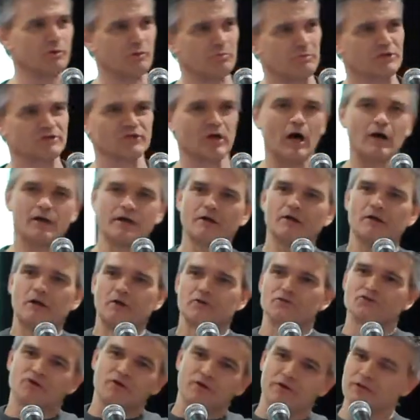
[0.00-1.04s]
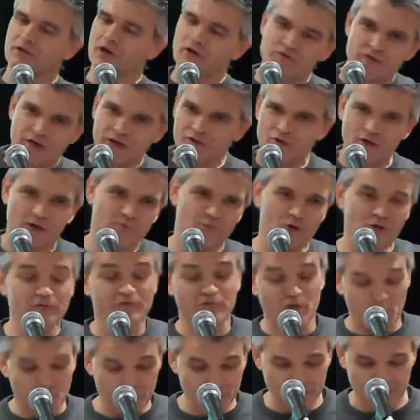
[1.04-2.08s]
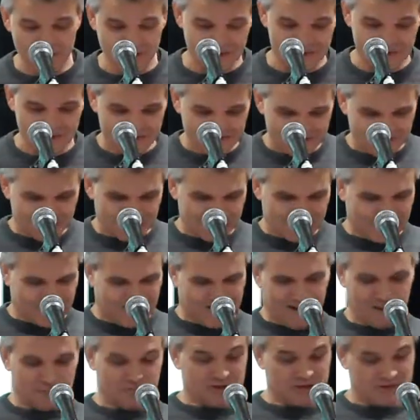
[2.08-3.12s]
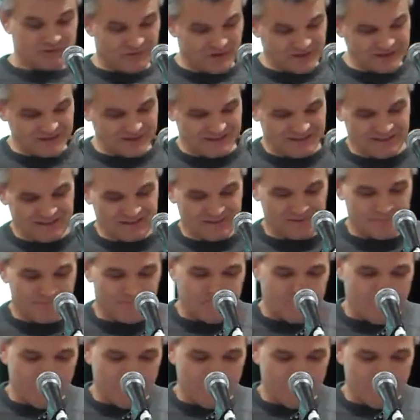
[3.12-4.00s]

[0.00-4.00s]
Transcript: people say, oh, no, no, sorry, no, thank you, I'm not from here. I'm just visiting.